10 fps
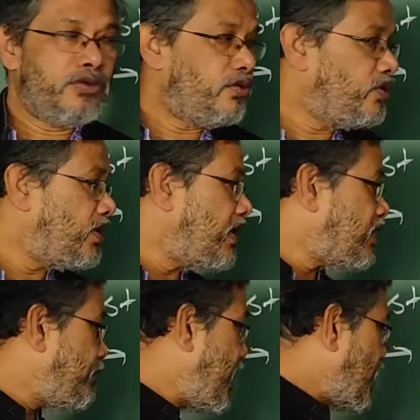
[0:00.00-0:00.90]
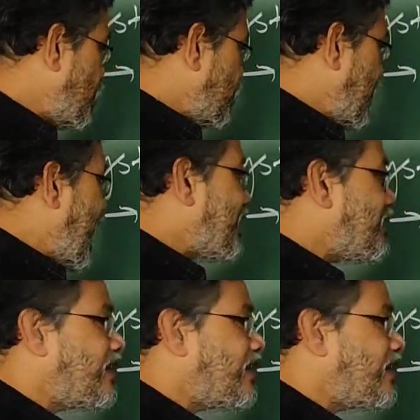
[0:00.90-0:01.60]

With respect to that